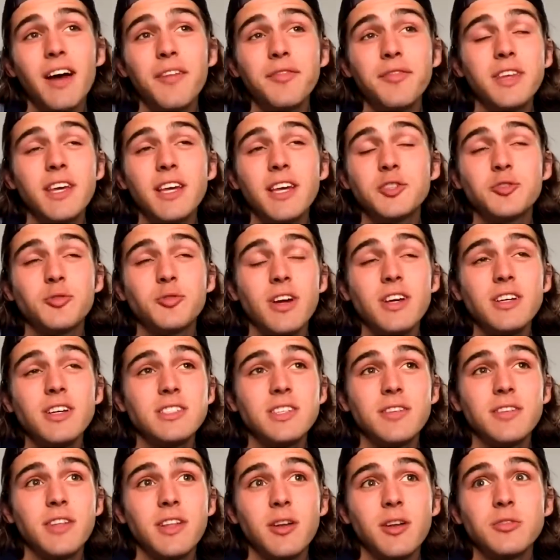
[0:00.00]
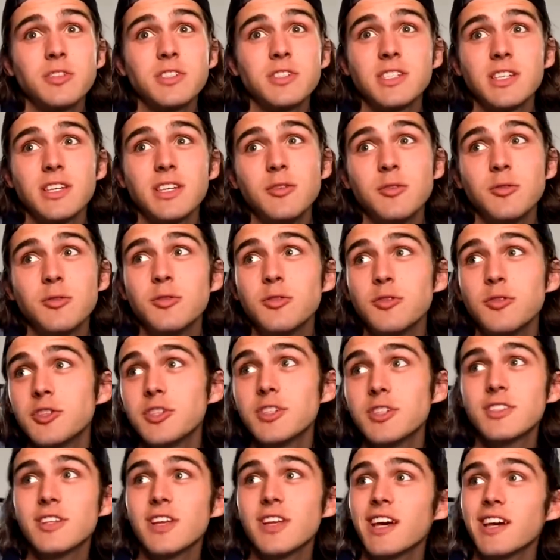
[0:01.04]
have to get dressed if they don't see you.
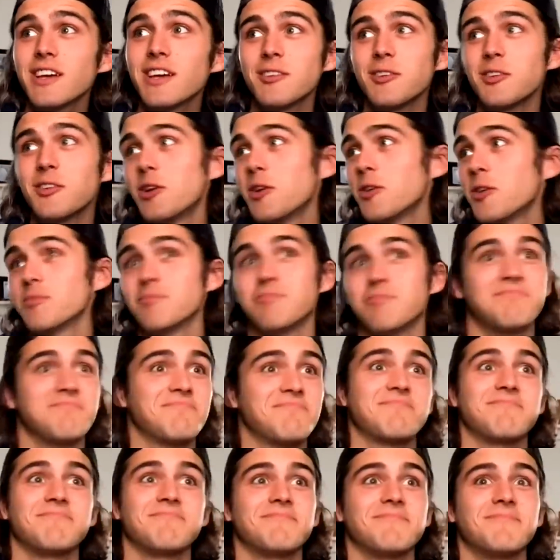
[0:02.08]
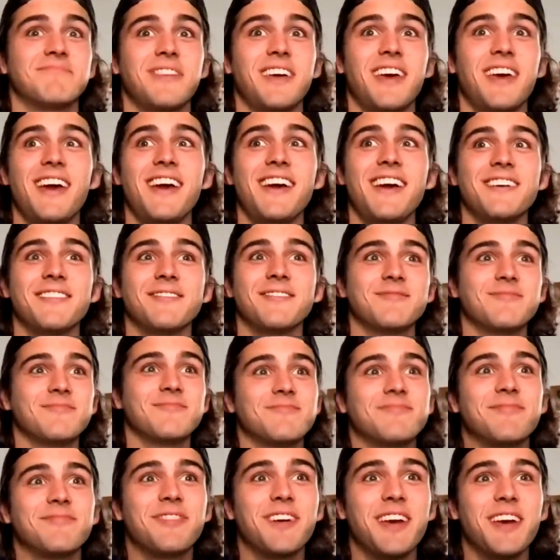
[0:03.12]
You're just like, you know, hey,
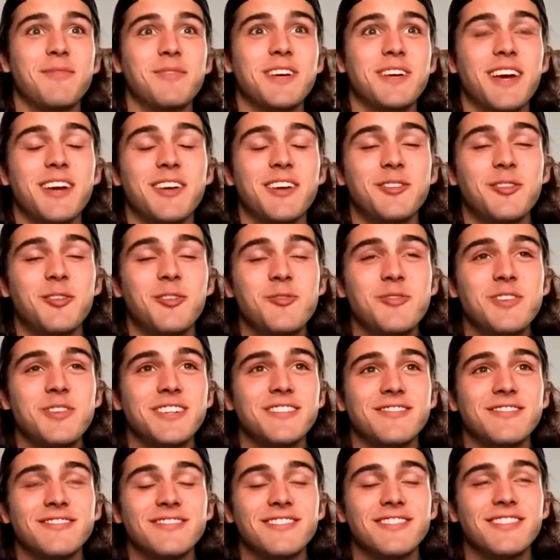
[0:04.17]
family, how you doing?